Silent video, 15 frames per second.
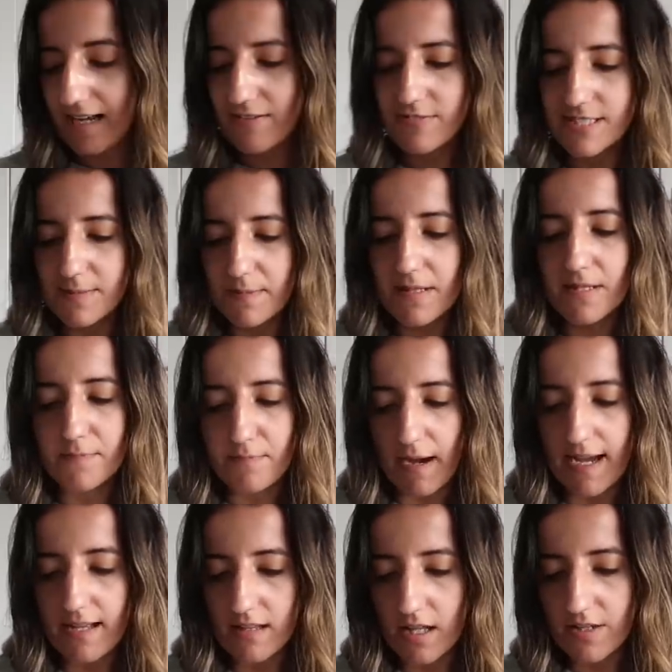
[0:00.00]
I don't typically
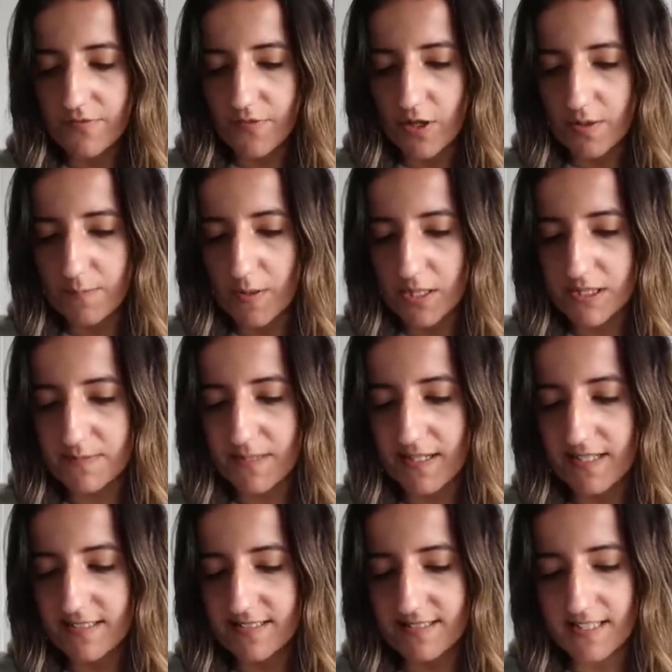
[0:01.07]
buy a lot of cookbooks
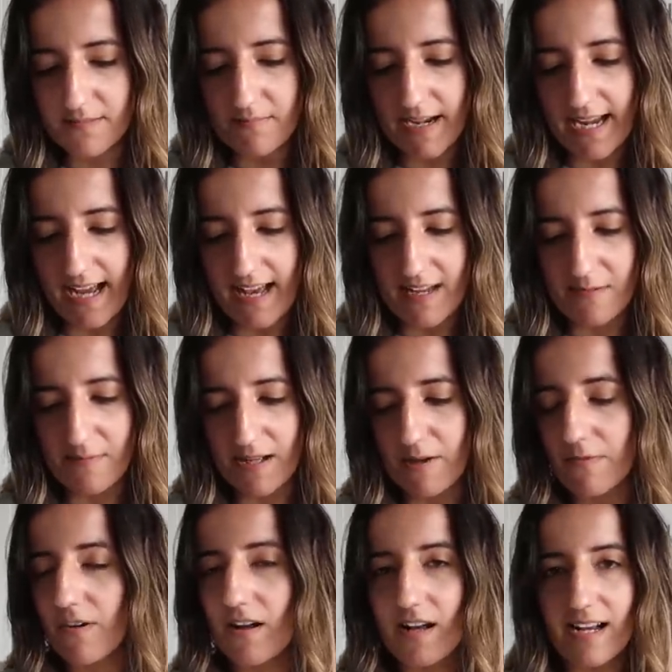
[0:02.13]
because in my head I'm
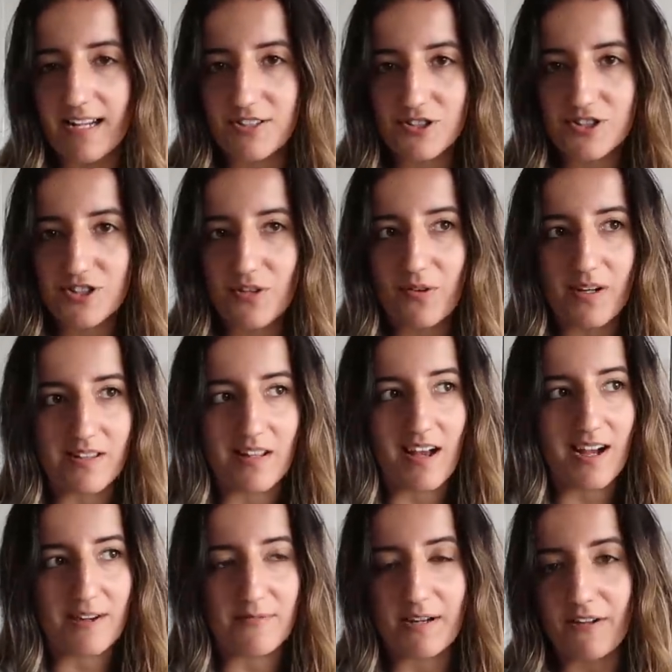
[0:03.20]
like, well, I can just go
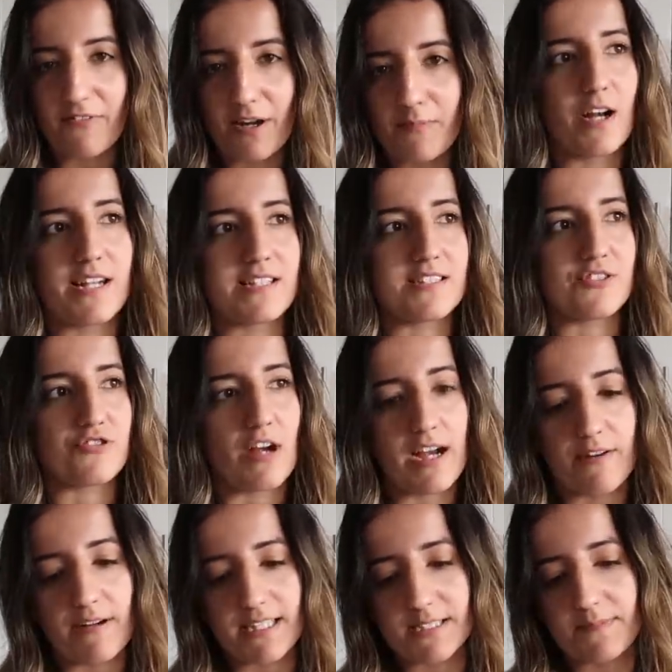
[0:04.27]
online whenever I'm wanting to try
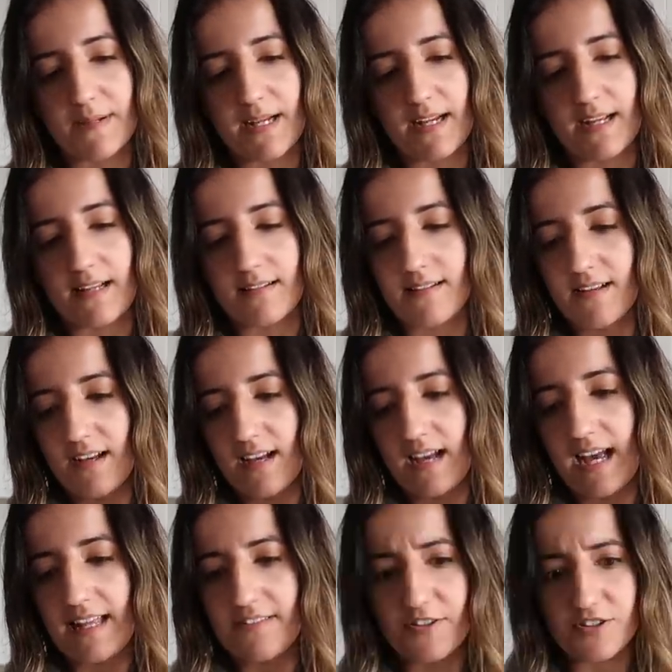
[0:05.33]
a recipe and
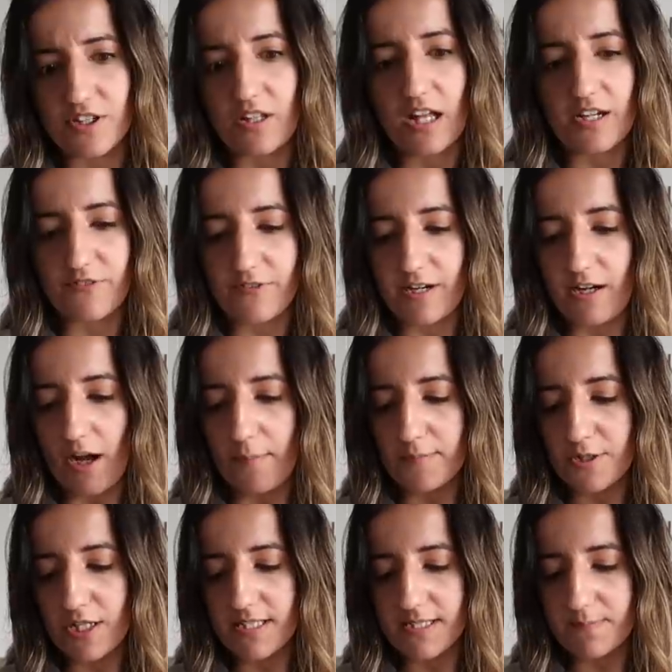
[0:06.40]
and there's a lot of great
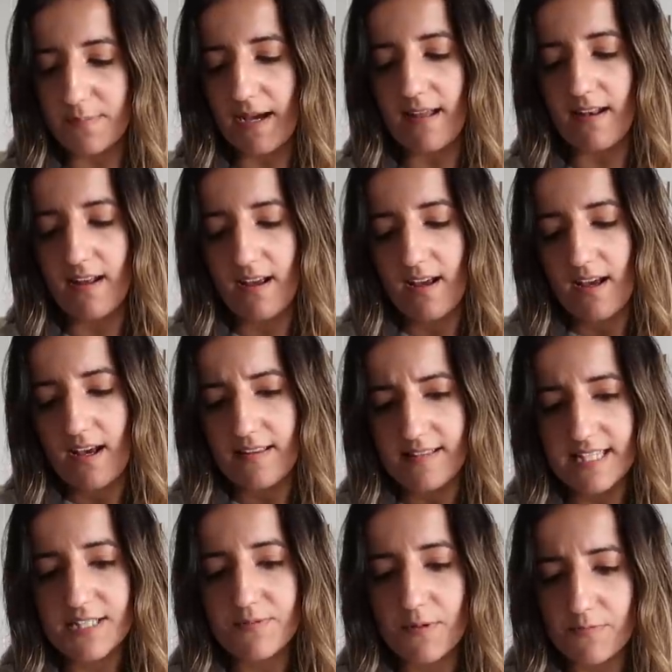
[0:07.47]
options, but
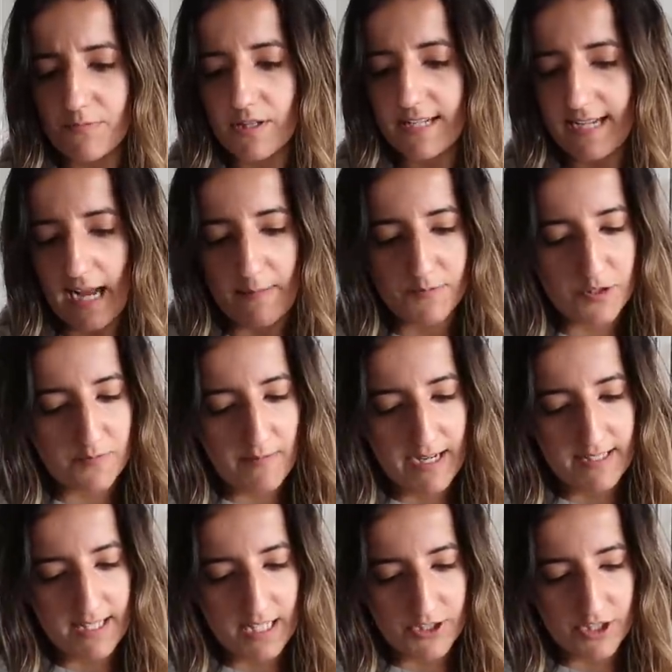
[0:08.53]
this one really captured my
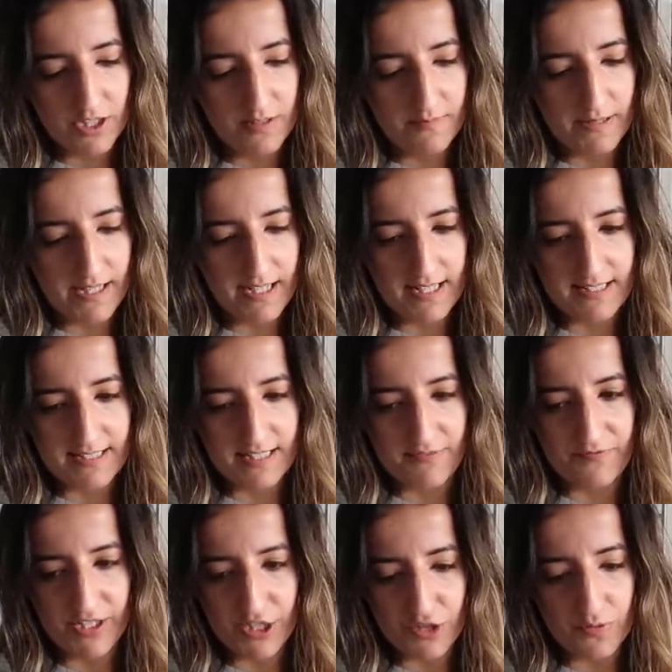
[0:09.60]
attention because
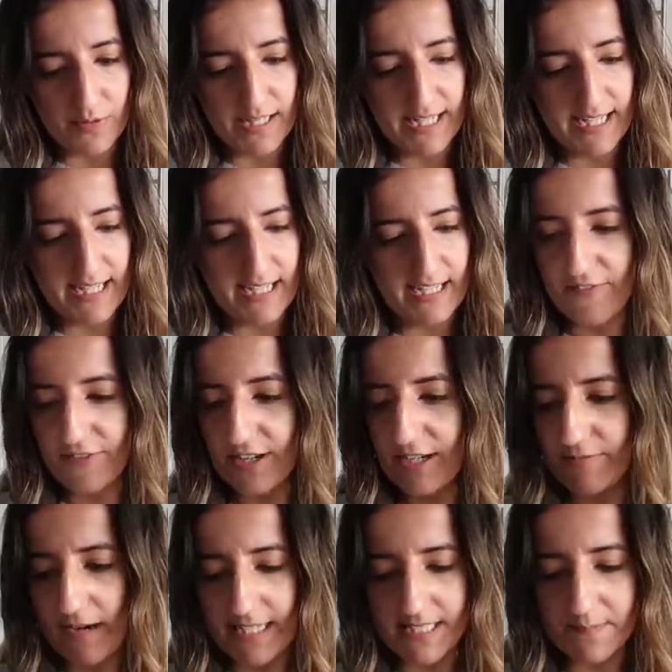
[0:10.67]
visually
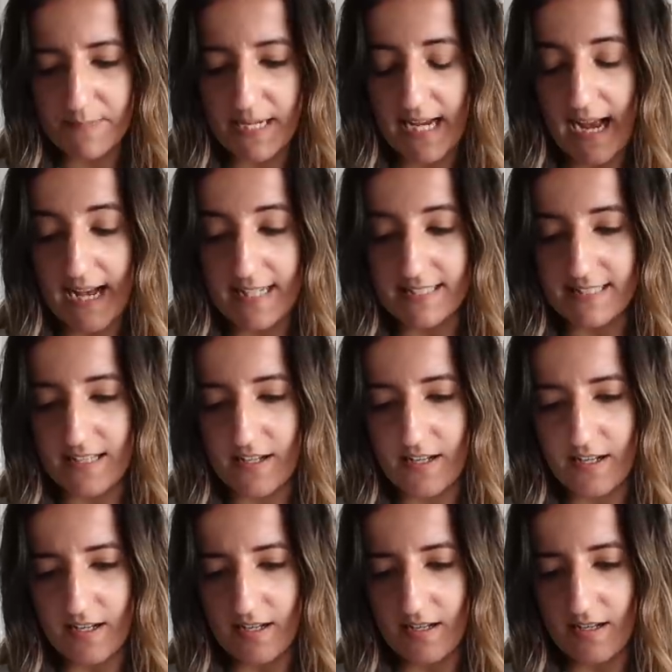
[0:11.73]
every recipe has
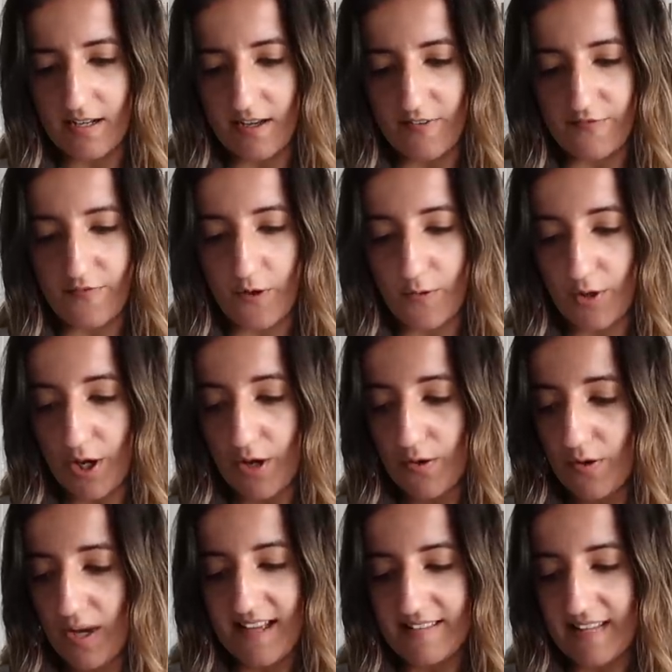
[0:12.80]
a, a
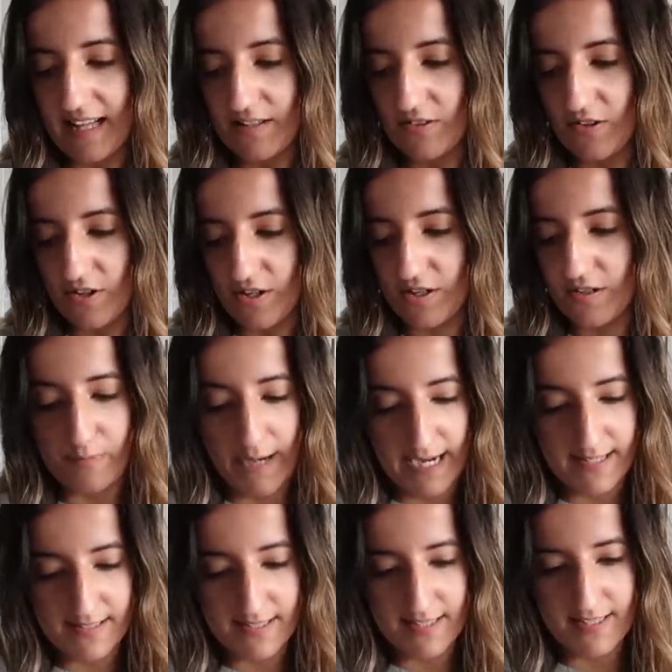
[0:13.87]
photo and they look
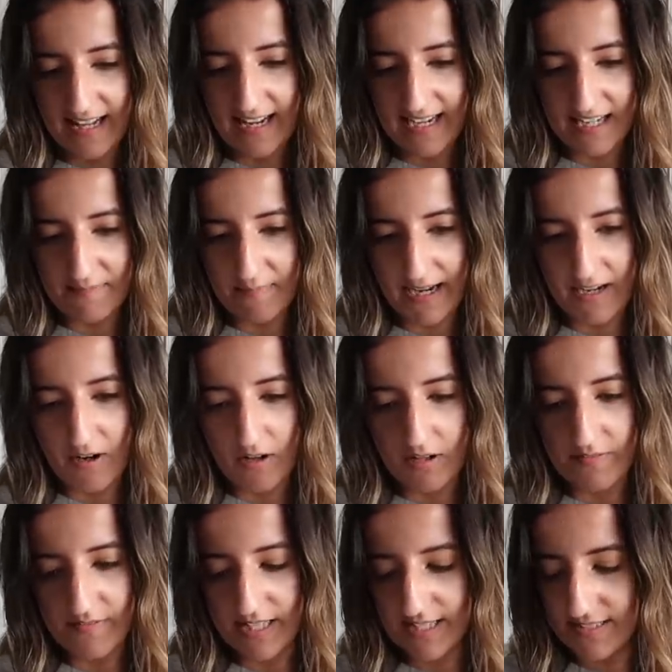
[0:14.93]
great. And I can make
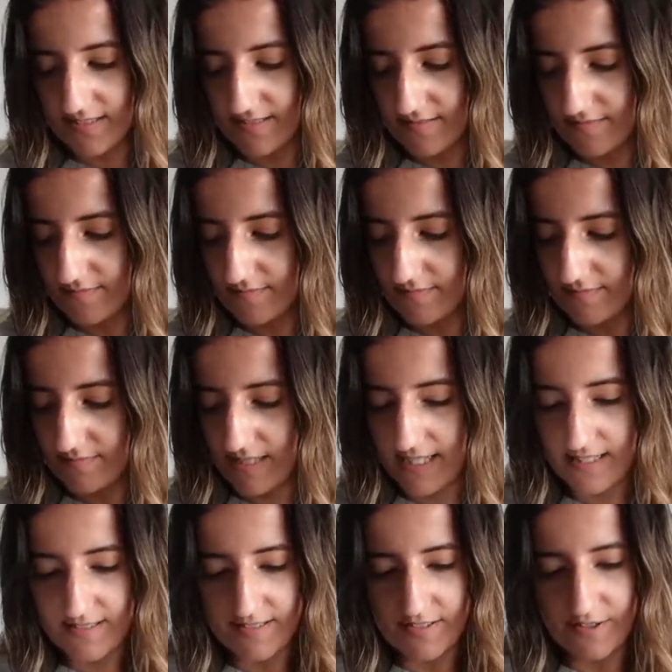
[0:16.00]
all of these
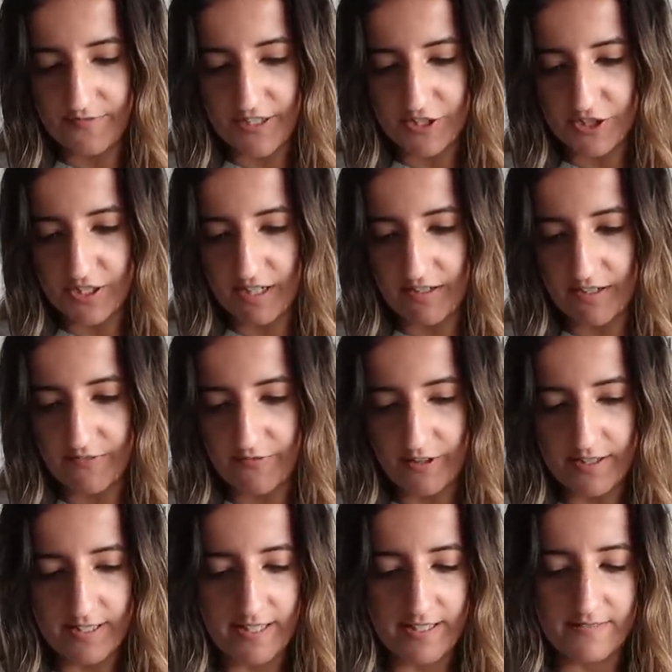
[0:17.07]
because they're vegetarian
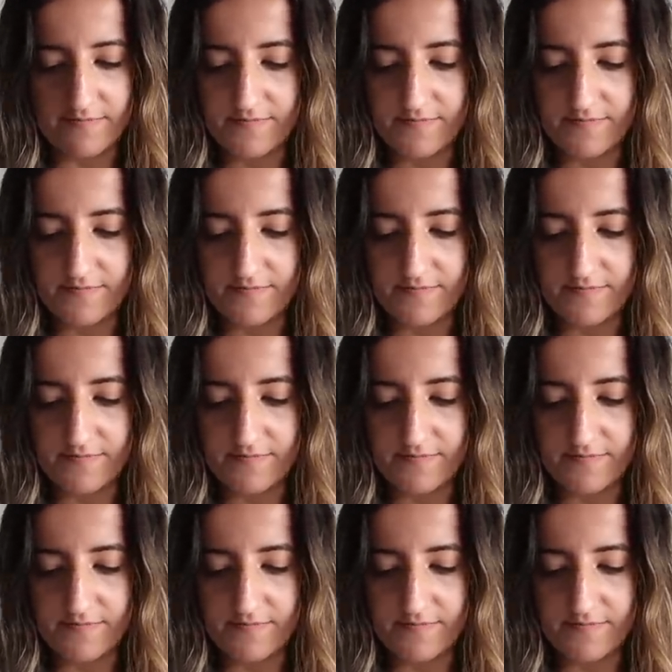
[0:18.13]
friendly.